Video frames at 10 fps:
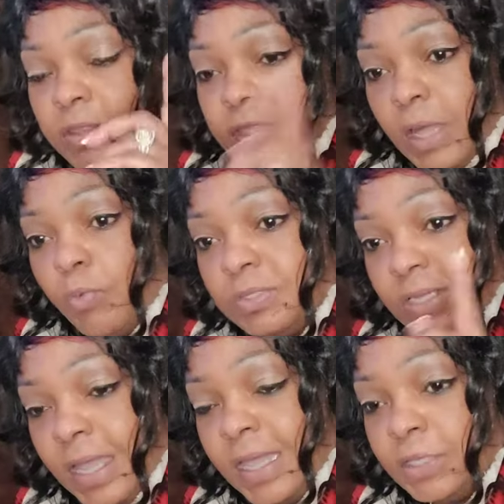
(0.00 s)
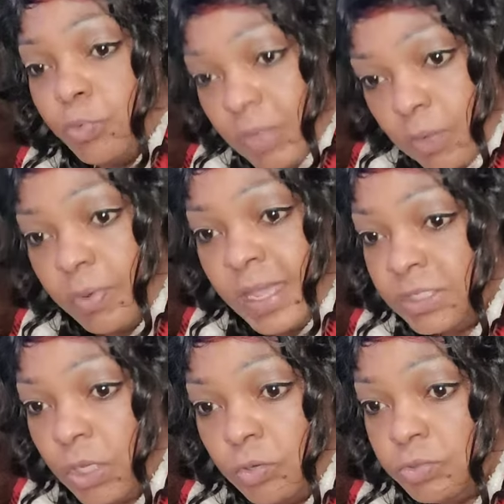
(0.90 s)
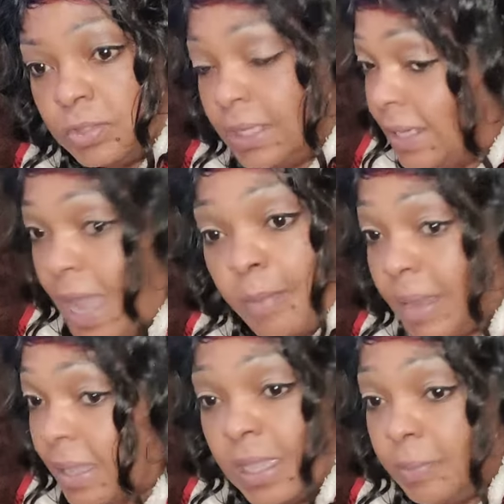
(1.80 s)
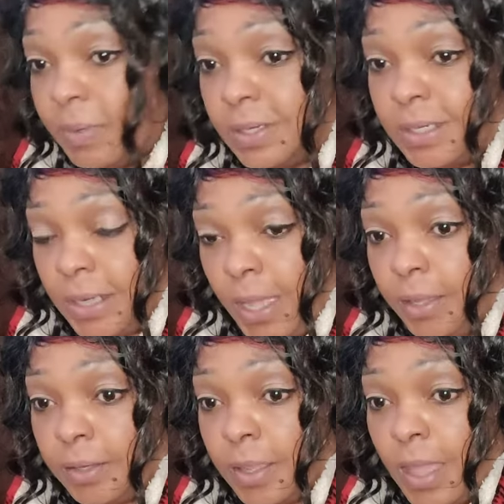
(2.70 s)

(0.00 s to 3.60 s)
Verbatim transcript: That was last week when I told you that. Now, I'm not keeping her tonight.